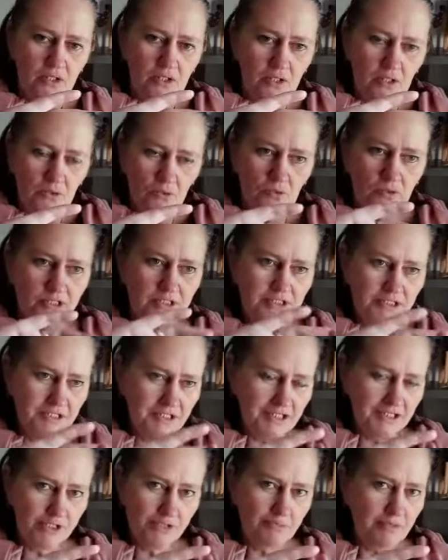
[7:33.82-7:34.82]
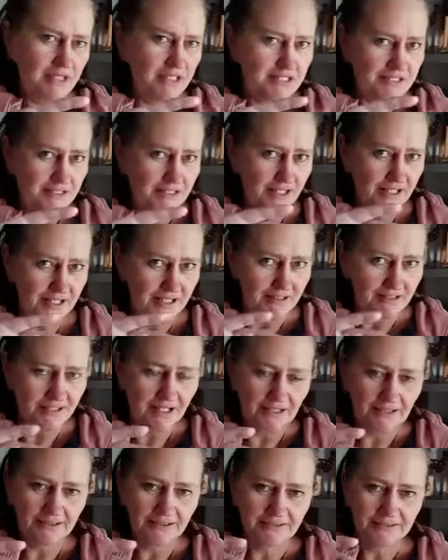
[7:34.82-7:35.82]
Words need to be said
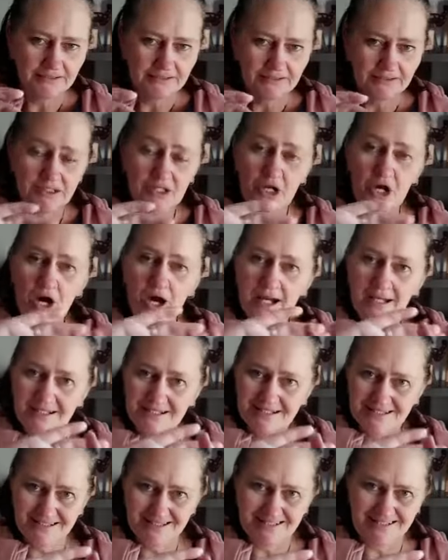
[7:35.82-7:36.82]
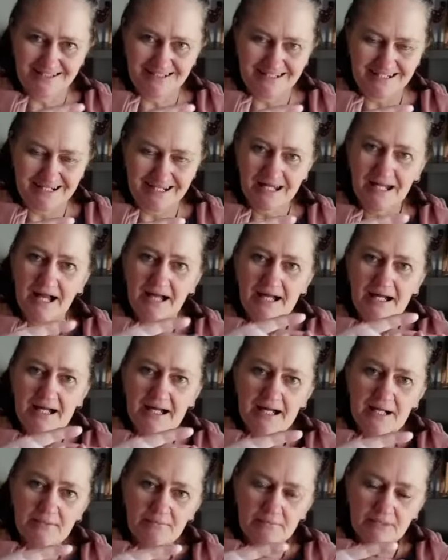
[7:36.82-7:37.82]
nicely,
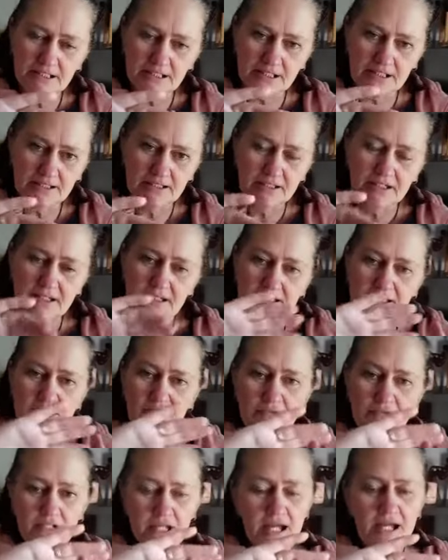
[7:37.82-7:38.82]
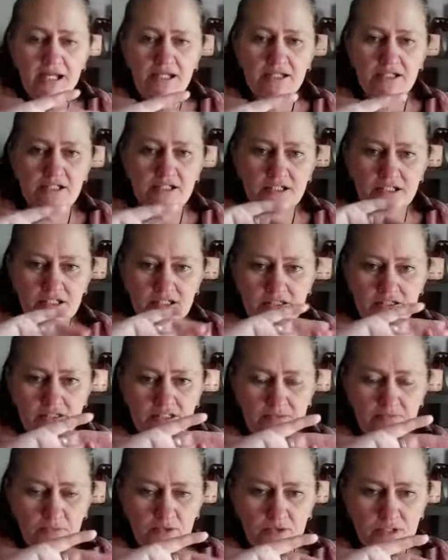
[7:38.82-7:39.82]
calmly. So again, it is
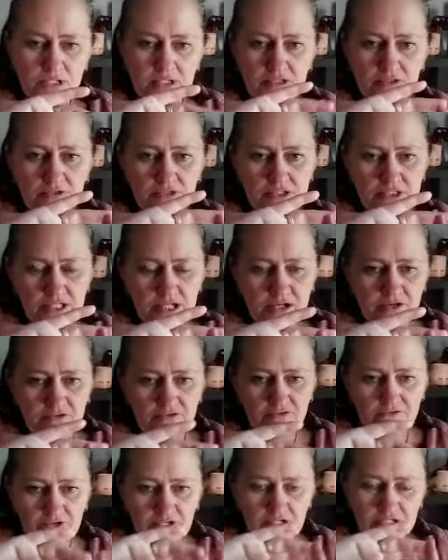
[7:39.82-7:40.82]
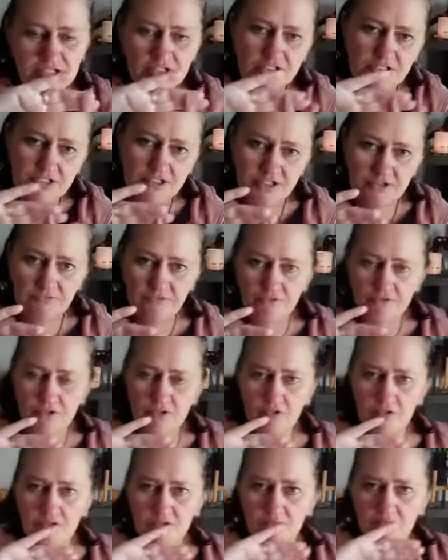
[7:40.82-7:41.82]
putting yourself in a
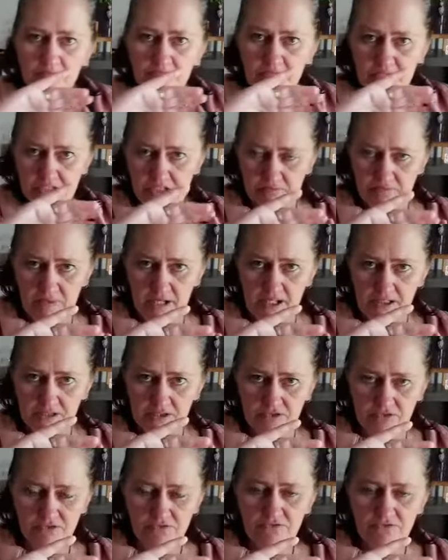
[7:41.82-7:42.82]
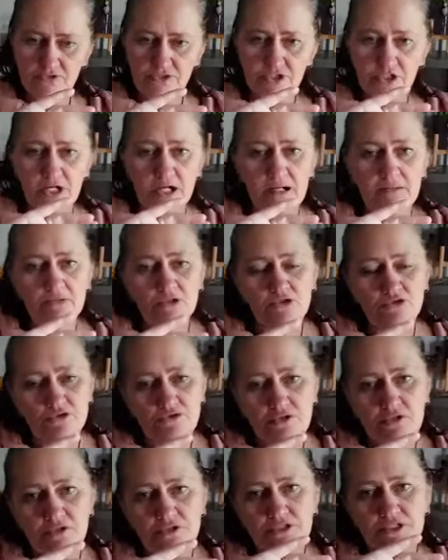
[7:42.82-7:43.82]
different perspective to come
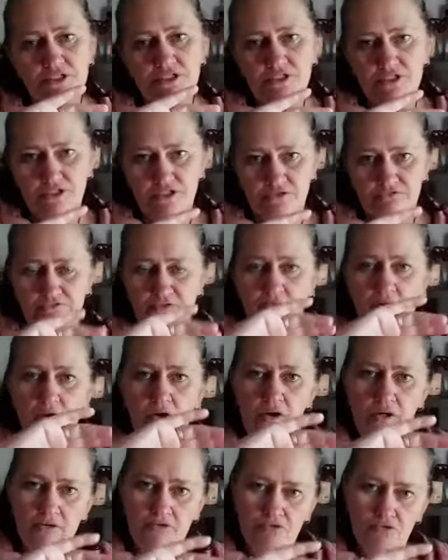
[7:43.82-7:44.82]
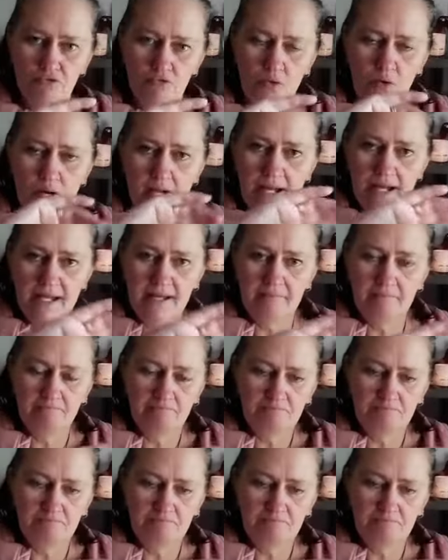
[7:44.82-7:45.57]
across in a different kind of way,